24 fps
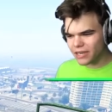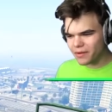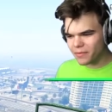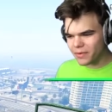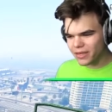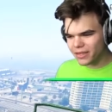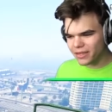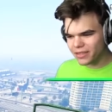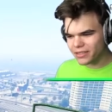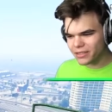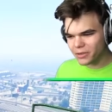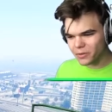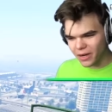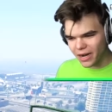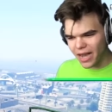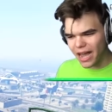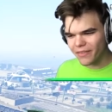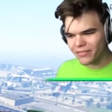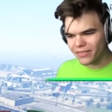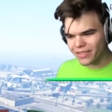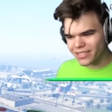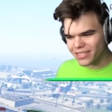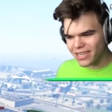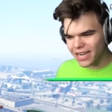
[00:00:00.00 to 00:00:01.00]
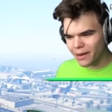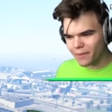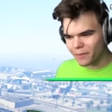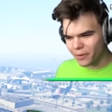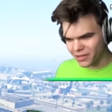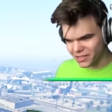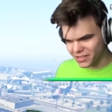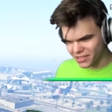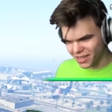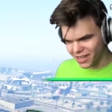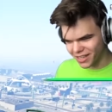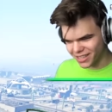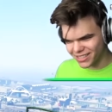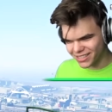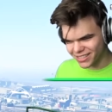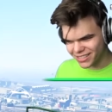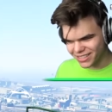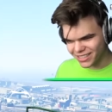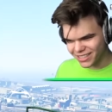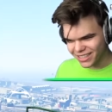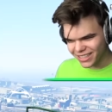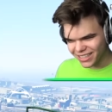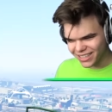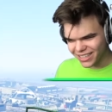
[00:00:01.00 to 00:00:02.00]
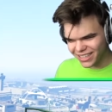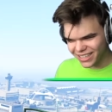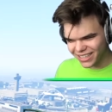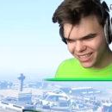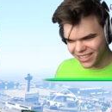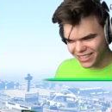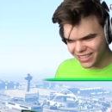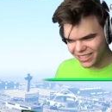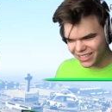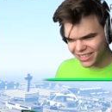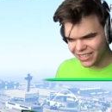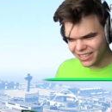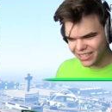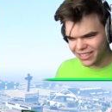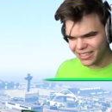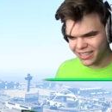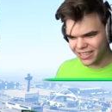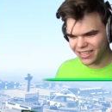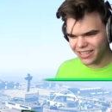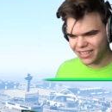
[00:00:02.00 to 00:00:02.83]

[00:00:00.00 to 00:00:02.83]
to me? You want to have I this said, checkpoint, Josh? I said you're too dumb.